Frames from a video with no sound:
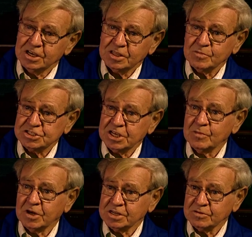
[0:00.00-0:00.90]
The machine
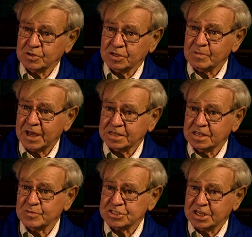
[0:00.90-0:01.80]
minder would come back to
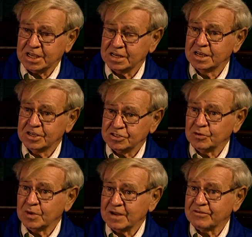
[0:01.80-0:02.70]
the machine,
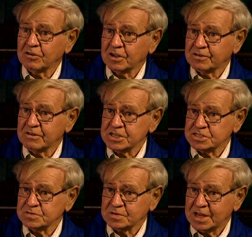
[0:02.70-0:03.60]
do whatever
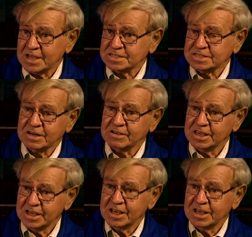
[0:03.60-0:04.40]
alterations were necessary,